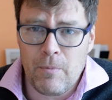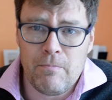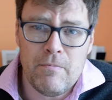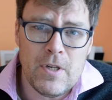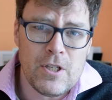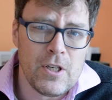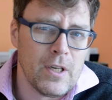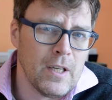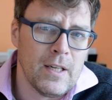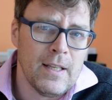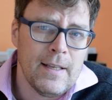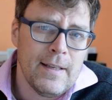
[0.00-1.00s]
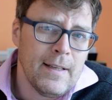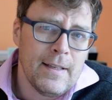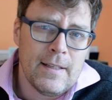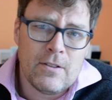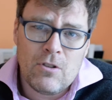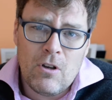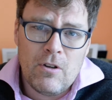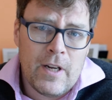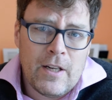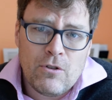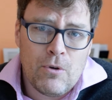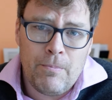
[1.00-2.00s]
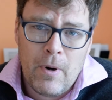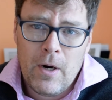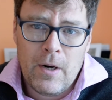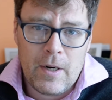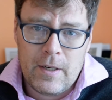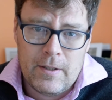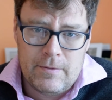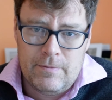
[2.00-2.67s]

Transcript: Michigan, is all natural park.